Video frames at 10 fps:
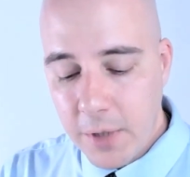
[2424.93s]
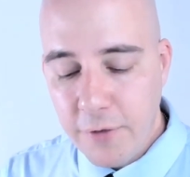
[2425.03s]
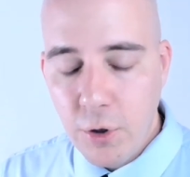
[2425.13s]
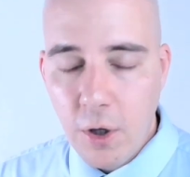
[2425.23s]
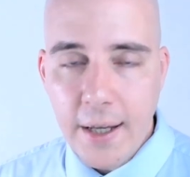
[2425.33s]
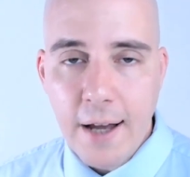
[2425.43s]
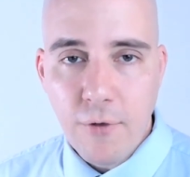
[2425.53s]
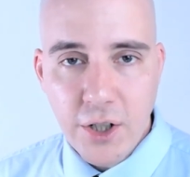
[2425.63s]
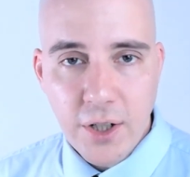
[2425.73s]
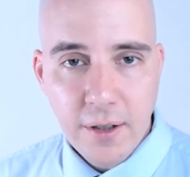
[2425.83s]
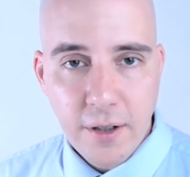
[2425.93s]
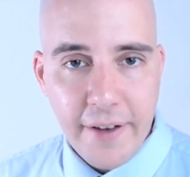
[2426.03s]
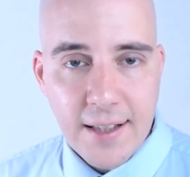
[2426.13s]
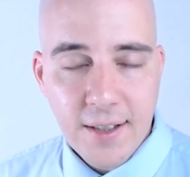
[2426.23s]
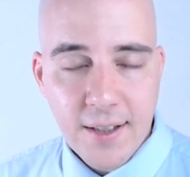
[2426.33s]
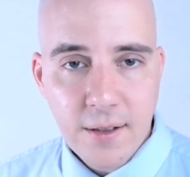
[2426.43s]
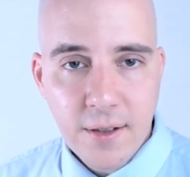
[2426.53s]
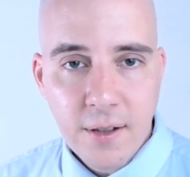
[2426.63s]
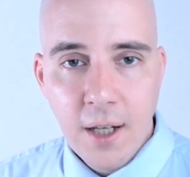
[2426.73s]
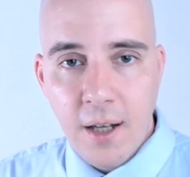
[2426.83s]
If you look at Russian
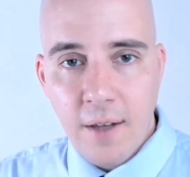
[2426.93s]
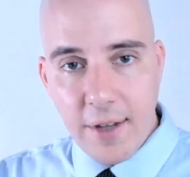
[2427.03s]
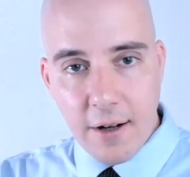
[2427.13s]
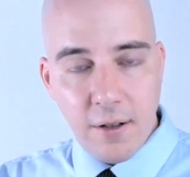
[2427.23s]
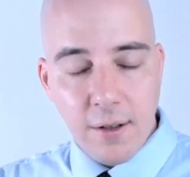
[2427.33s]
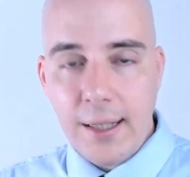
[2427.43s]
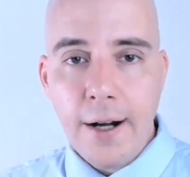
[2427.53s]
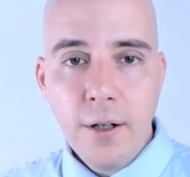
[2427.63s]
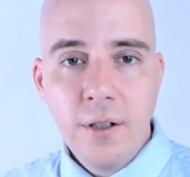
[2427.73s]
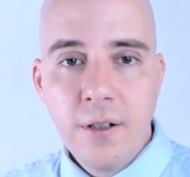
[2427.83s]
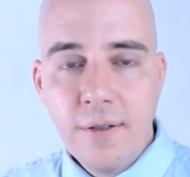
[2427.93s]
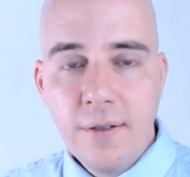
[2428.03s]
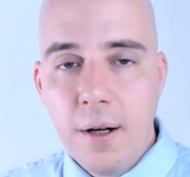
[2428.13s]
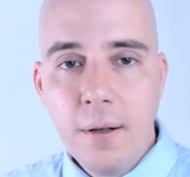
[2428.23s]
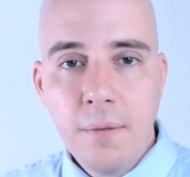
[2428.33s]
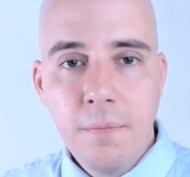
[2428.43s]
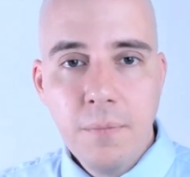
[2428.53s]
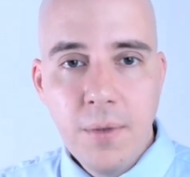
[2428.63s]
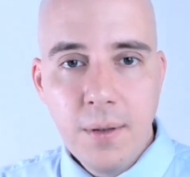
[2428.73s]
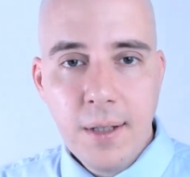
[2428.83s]
defenses, they're layered, they're
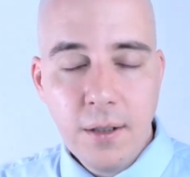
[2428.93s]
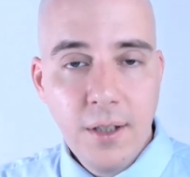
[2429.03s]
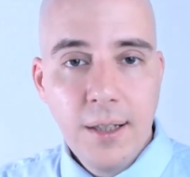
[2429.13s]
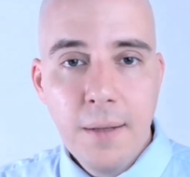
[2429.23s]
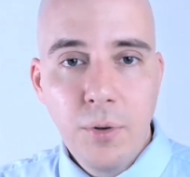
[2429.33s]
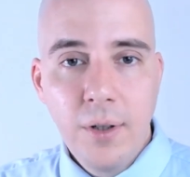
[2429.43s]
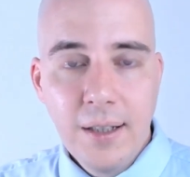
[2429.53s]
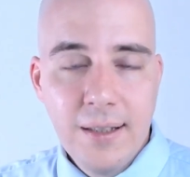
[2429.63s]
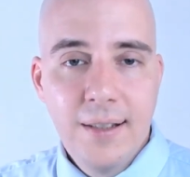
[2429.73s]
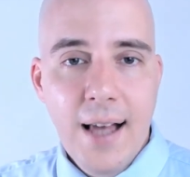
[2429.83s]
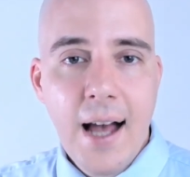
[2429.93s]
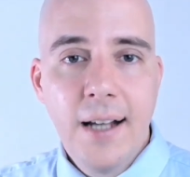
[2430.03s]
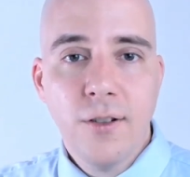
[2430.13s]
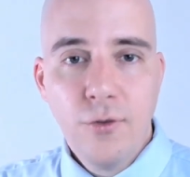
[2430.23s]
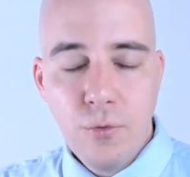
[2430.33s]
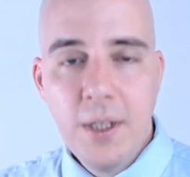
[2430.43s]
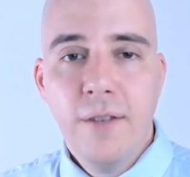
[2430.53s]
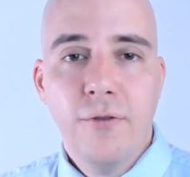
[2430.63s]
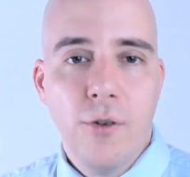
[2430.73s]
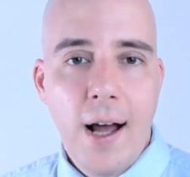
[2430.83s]
deliberately designed to
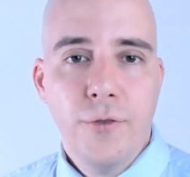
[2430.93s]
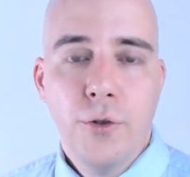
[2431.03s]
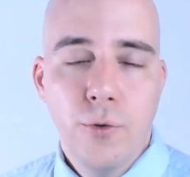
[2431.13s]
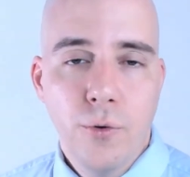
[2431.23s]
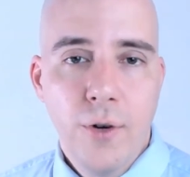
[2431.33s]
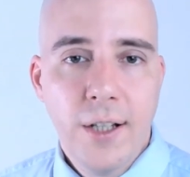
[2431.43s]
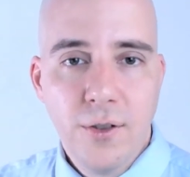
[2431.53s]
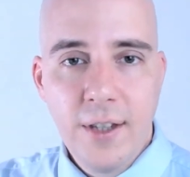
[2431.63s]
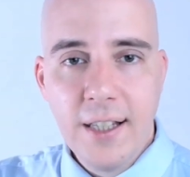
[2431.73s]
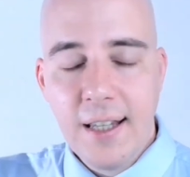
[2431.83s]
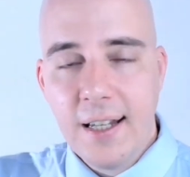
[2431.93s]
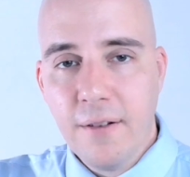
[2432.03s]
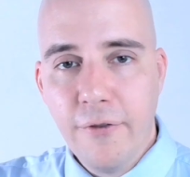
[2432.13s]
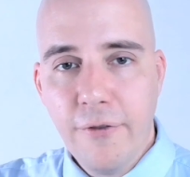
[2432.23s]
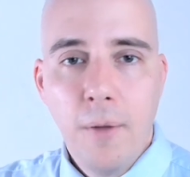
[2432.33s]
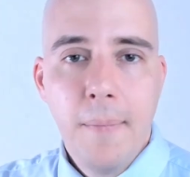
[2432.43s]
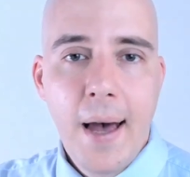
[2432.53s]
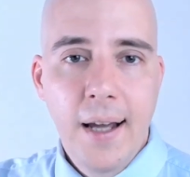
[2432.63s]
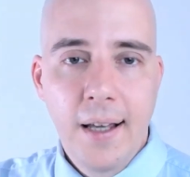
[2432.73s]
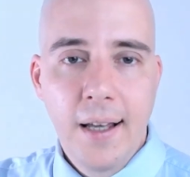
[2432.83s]
give ground to Ukraine so that they can fall
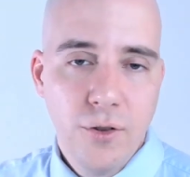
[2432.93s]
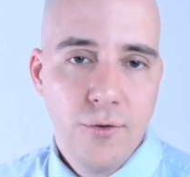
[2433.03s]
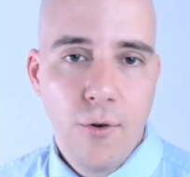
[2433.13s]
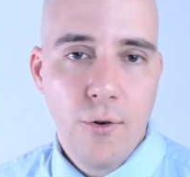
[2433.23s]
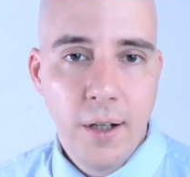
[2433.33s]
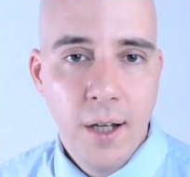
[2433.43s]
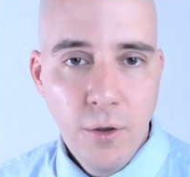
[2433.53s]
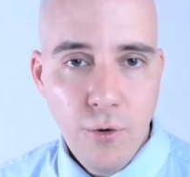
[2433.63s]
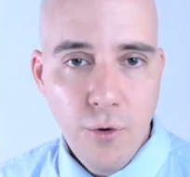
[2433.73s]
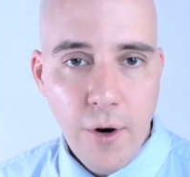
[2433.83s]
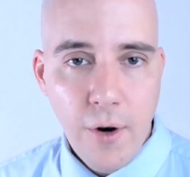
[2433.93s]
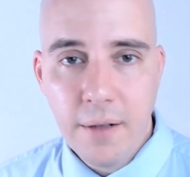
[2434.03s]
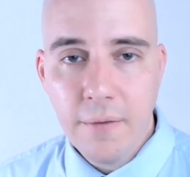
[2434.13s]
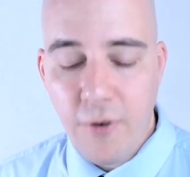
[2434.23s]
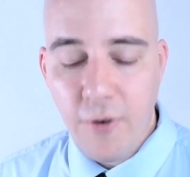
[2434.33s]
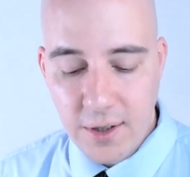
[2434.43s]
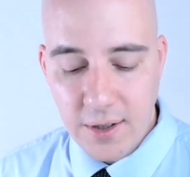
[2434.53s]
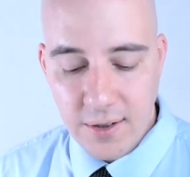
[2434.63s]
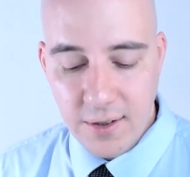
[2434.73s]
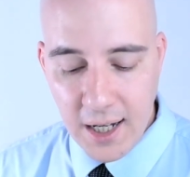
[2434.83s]
back and destroy Ukrainian
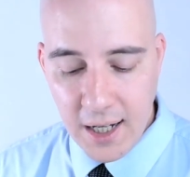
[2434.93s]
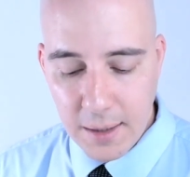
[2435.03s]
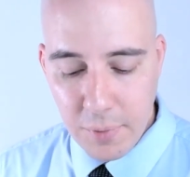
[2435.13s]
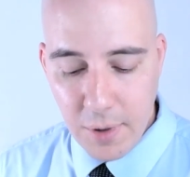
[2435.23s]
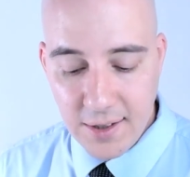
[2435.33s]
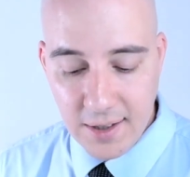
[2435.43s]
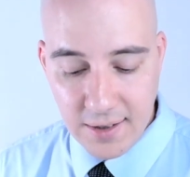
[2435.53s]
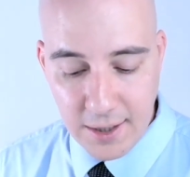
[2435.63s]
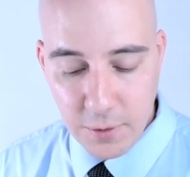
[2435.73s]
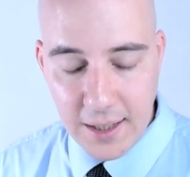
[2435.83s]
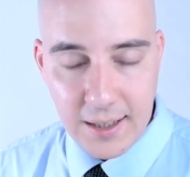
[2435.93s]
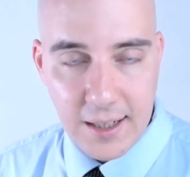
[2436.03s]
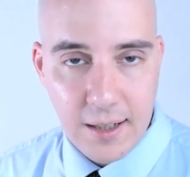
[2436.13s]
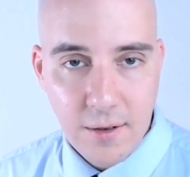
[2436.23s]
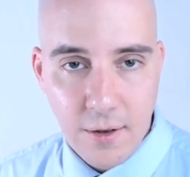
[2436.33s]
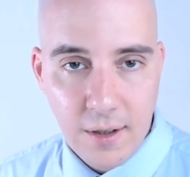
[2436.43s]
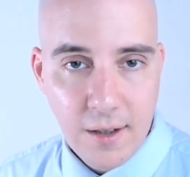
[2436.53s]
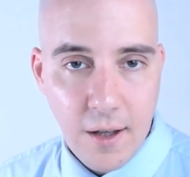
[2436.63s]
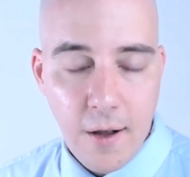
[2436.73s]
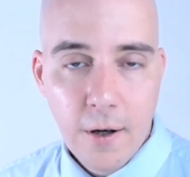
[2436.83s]
forces in the process. That's what they did
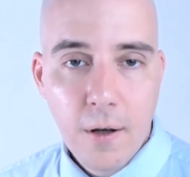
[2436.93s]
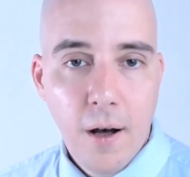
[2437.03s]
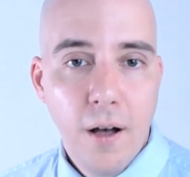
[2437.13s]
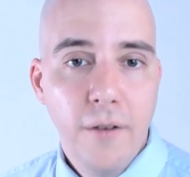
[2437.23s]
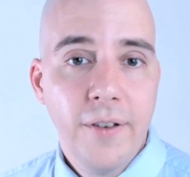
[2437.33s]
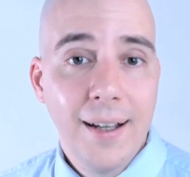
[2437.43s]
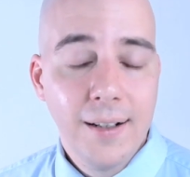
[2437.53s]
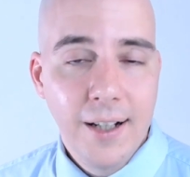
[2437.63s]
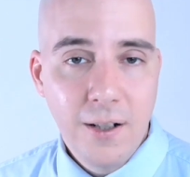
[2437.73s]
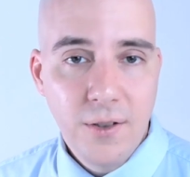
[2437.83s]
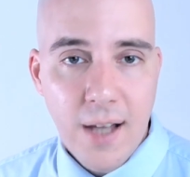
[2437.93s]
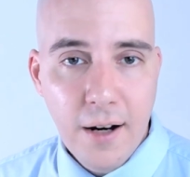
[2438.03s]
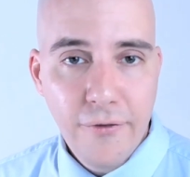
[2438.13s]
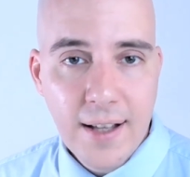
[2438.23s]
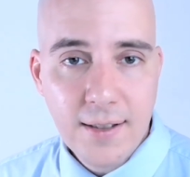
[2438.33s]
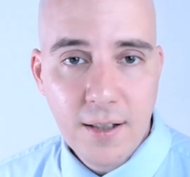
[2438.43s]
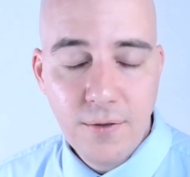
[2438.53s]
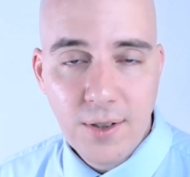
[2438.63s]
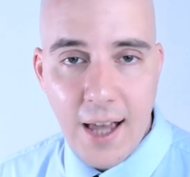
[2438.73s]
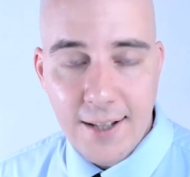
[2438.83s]
during the Kharkov and Kherson
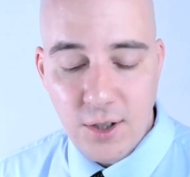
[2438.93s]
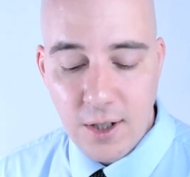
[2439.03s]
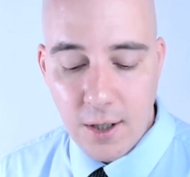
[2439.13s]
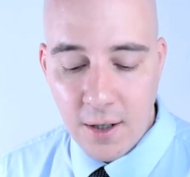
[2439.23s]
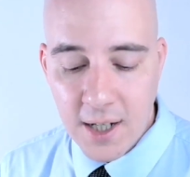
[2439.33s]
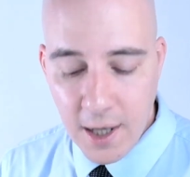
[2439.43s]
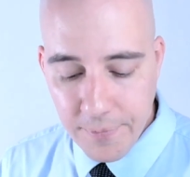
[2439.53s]
offensives last year.